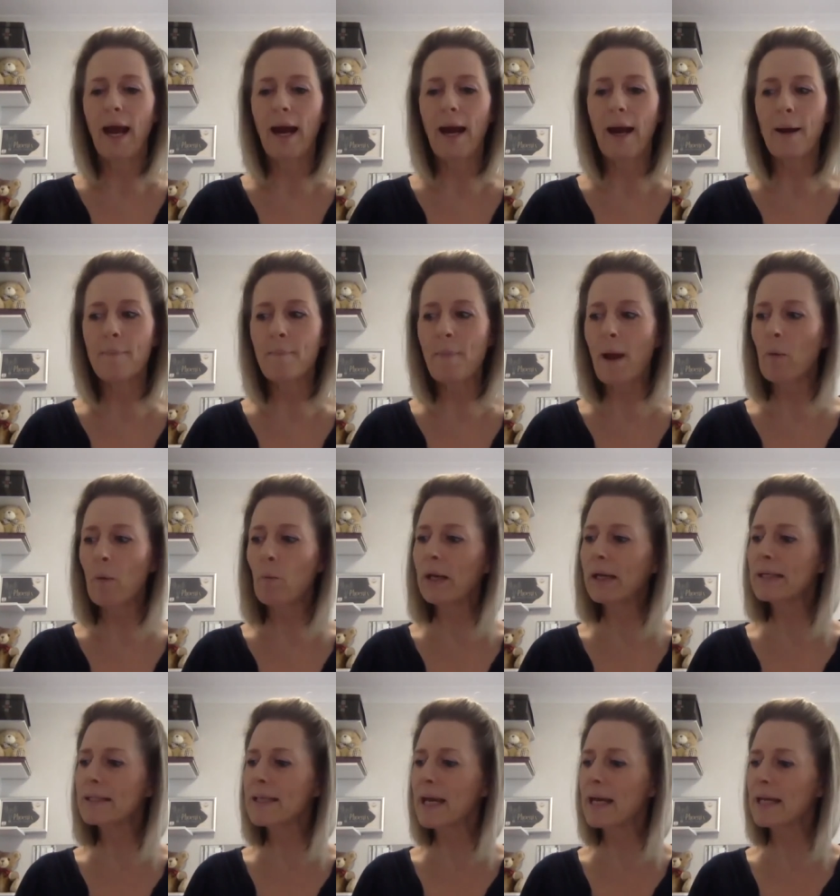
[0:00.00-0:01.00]
And we
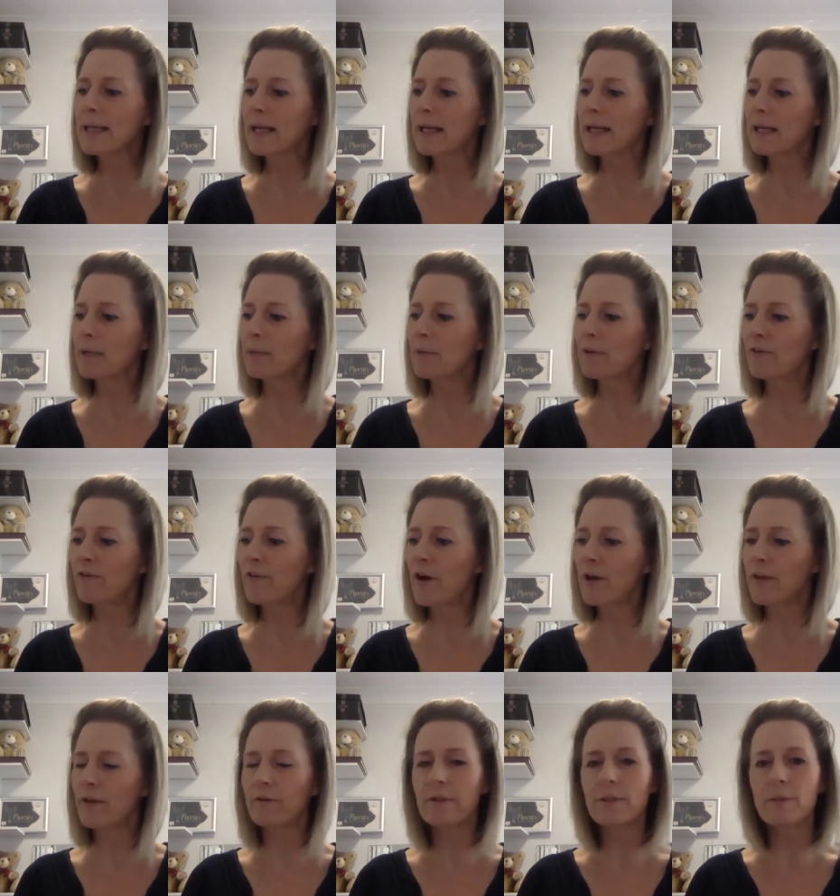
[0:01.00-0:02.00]
can take that a little bit
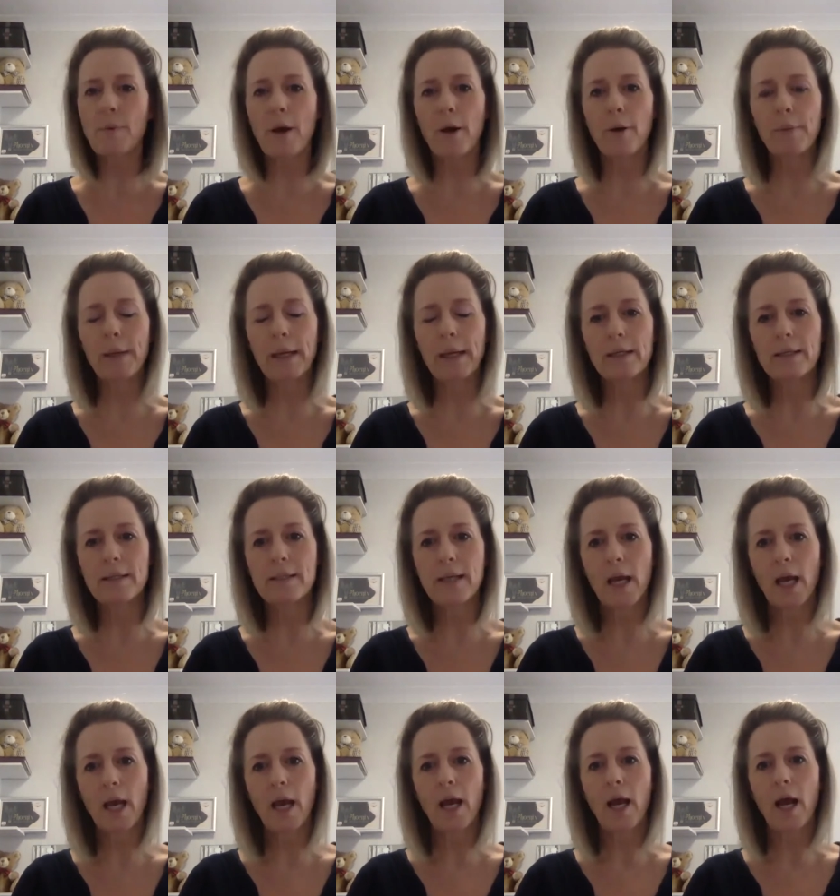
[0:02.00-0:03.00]
further as well, because
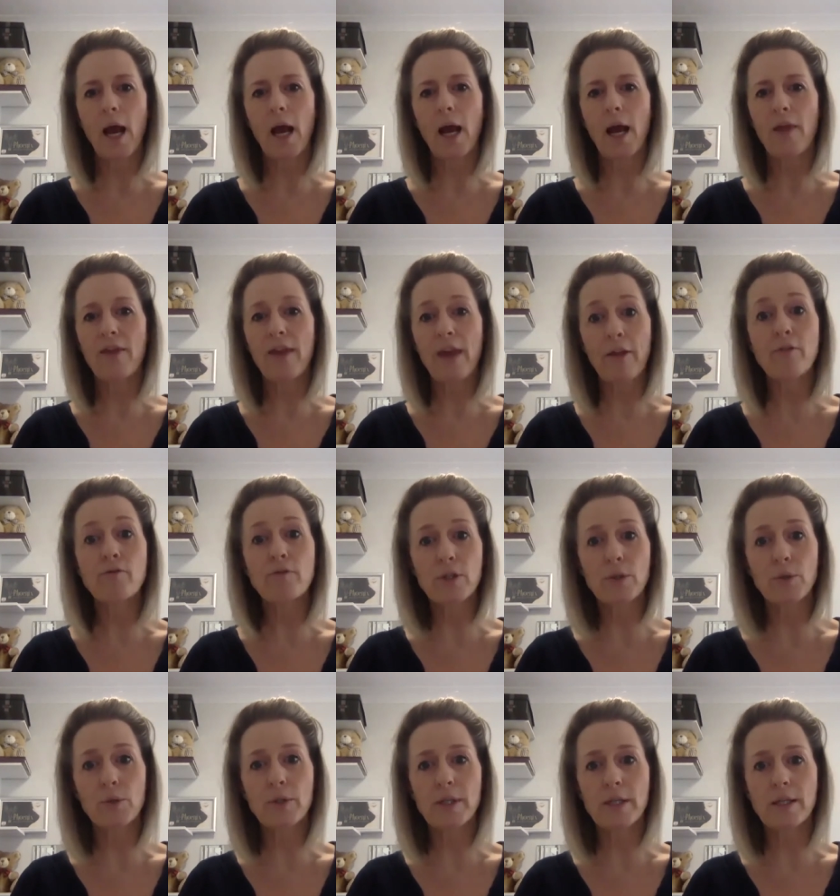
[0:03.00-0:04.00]
the other
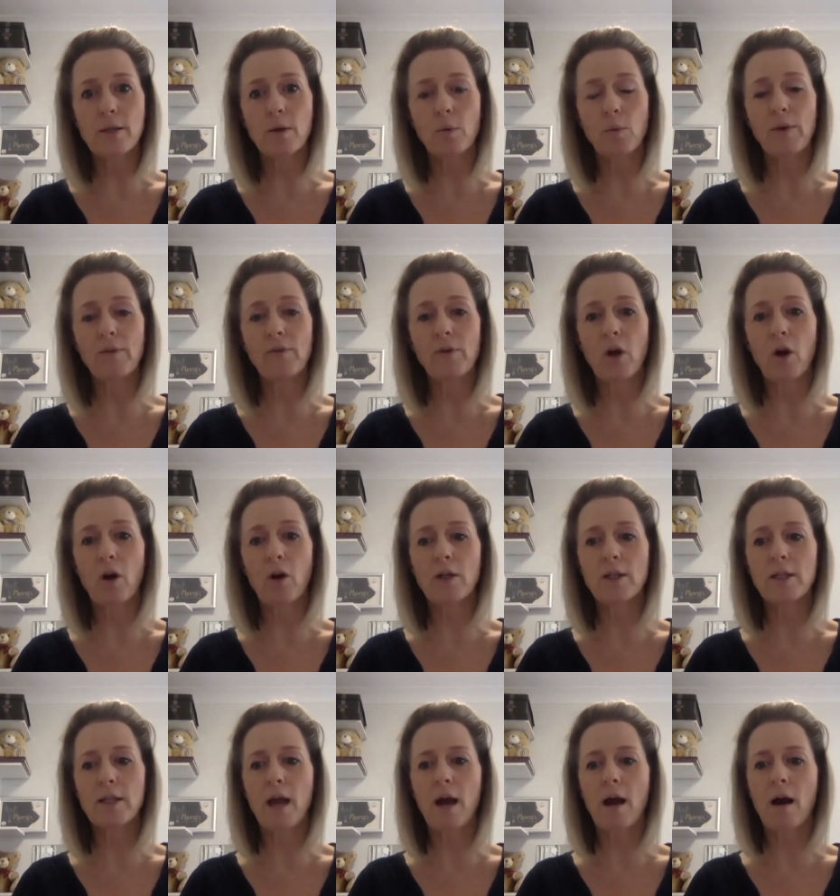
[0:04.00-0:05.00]
resources that we've got
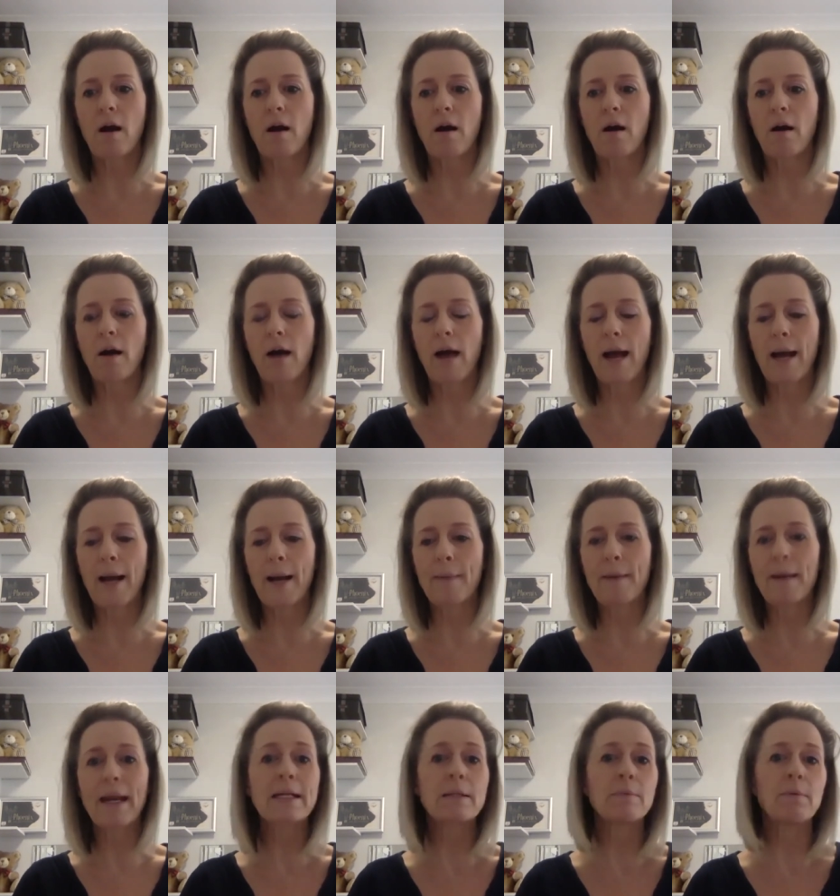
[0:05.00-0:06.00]
are
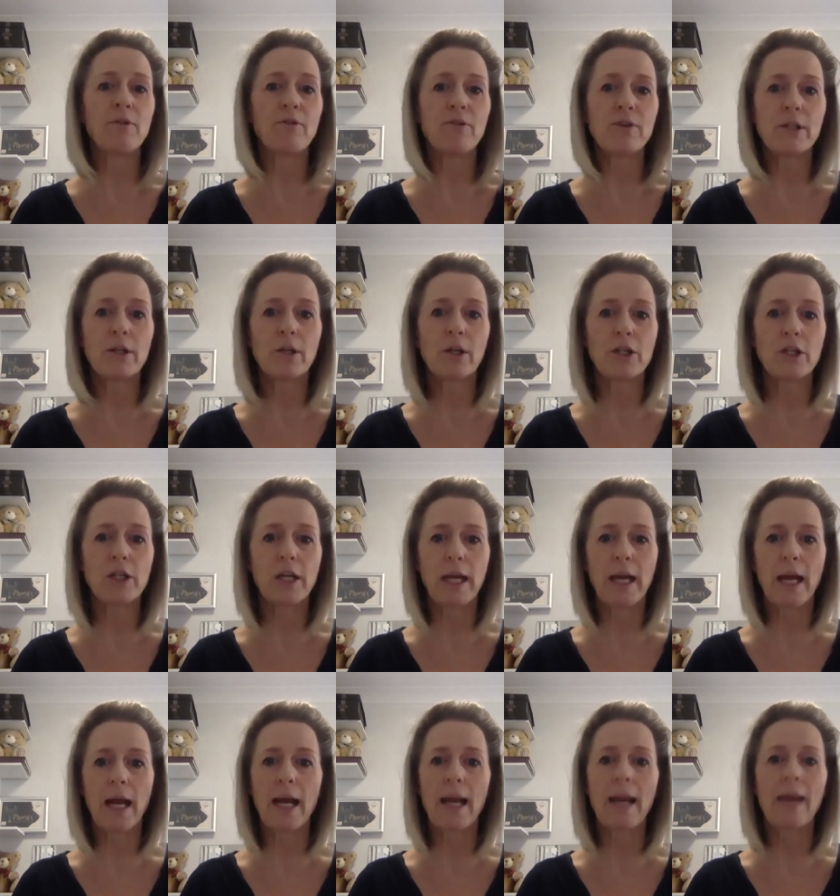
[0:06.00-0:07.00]
anatomy and
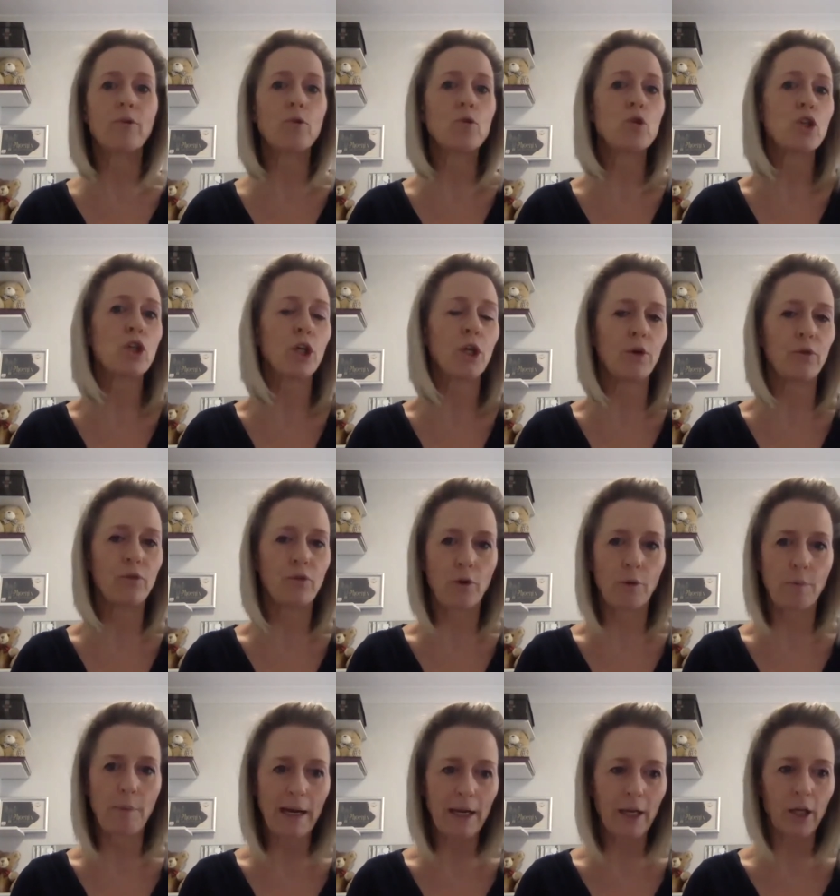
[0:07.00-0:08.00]
physiology at level 2 for a
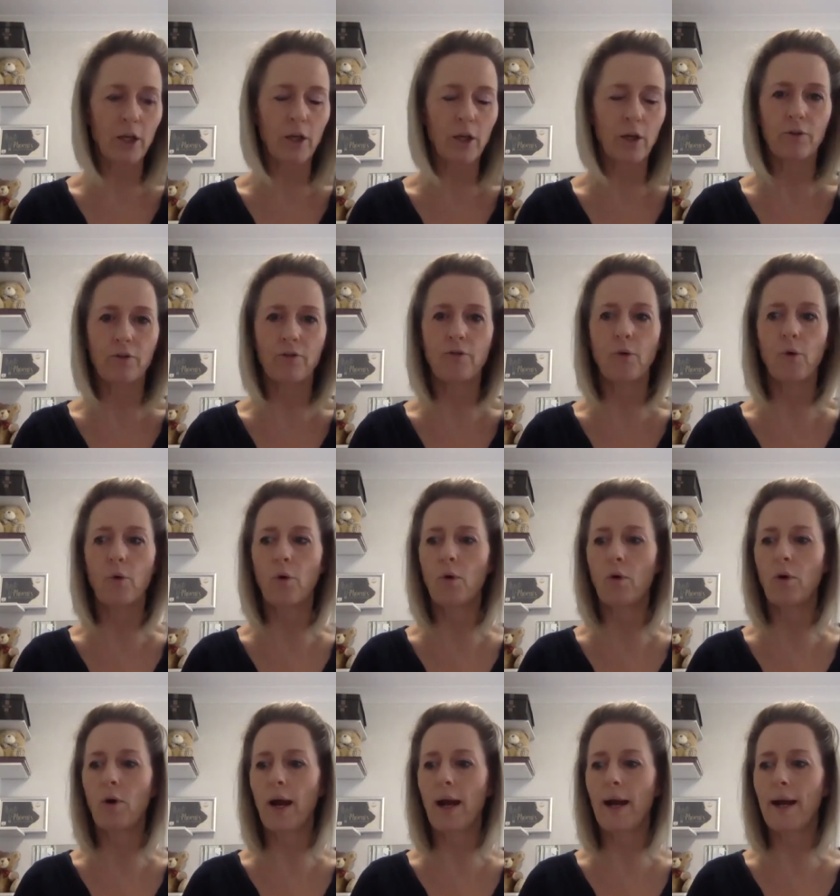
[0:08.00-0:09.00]
manicure,
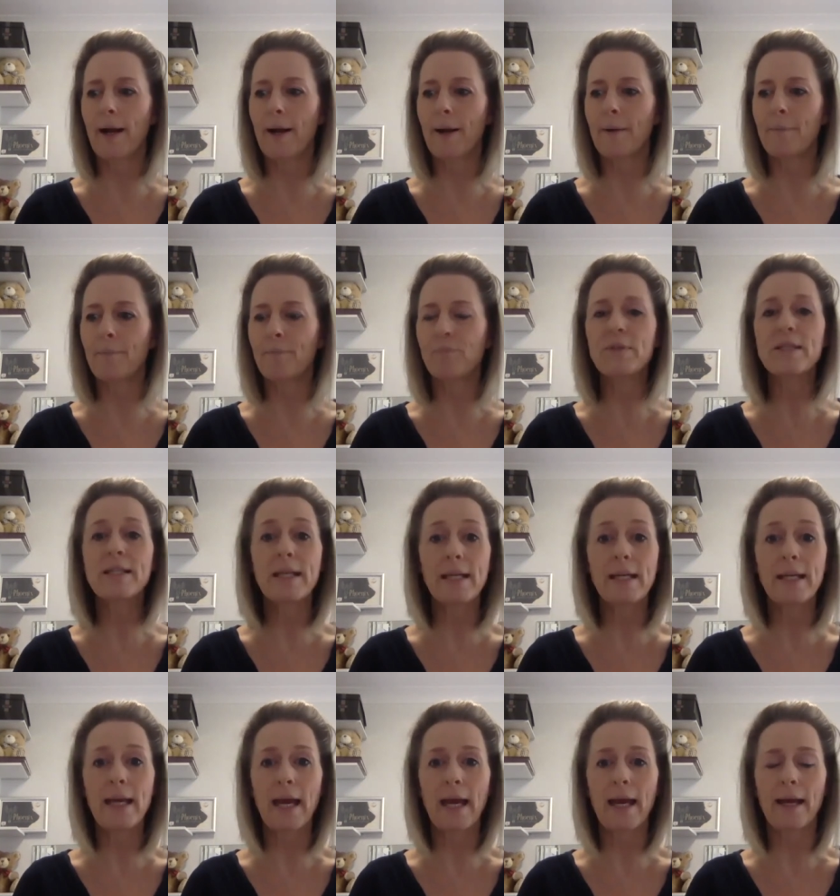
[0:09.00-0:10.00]
for
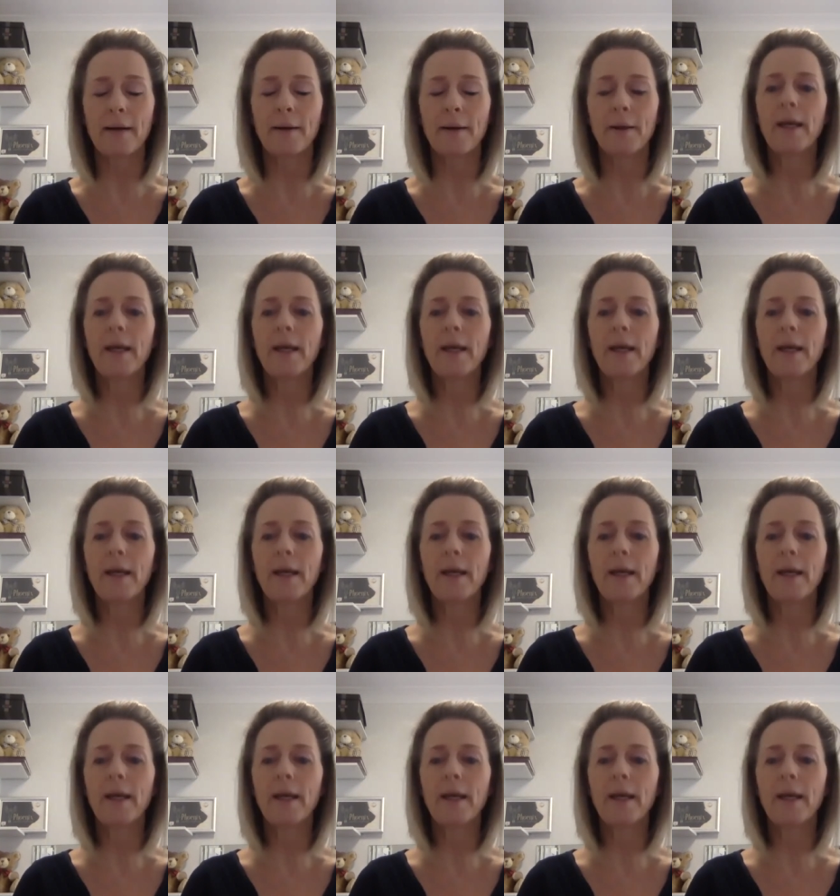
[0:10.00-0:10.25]
skincare.